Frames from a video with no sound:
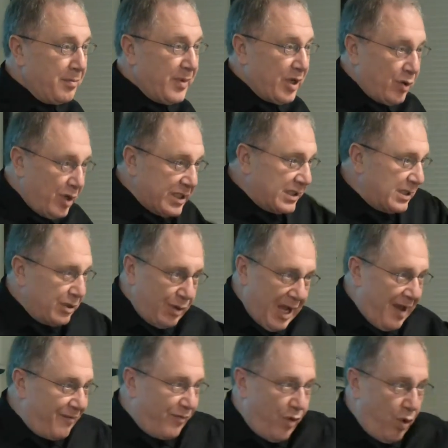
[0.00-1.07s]
Because
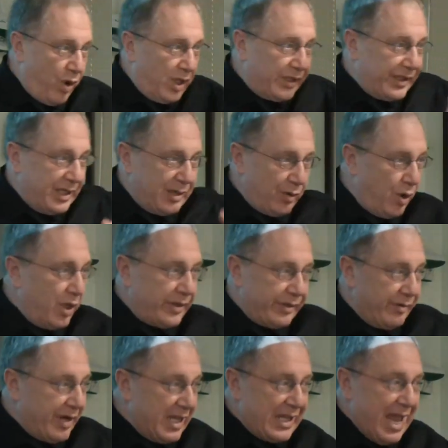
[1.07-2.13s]
you have all the, all
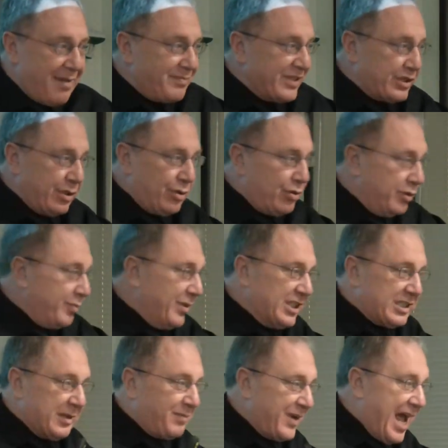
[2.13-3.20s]
the real numbers. You could
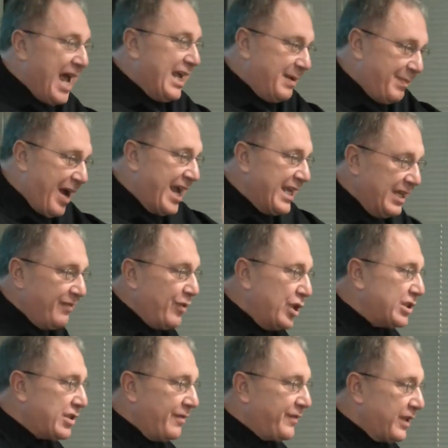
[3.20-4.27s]
multiply it by
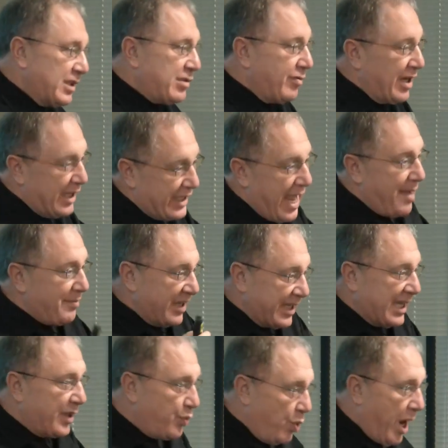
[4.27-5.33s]
inverse of this real number,
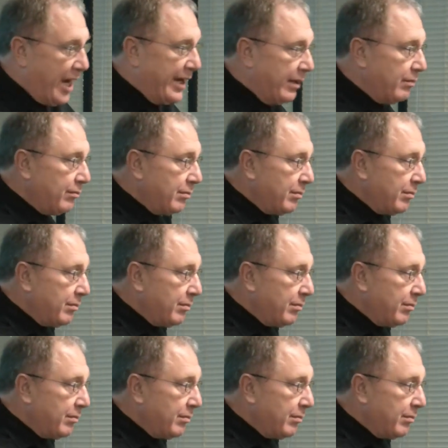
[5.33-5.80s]
get 1.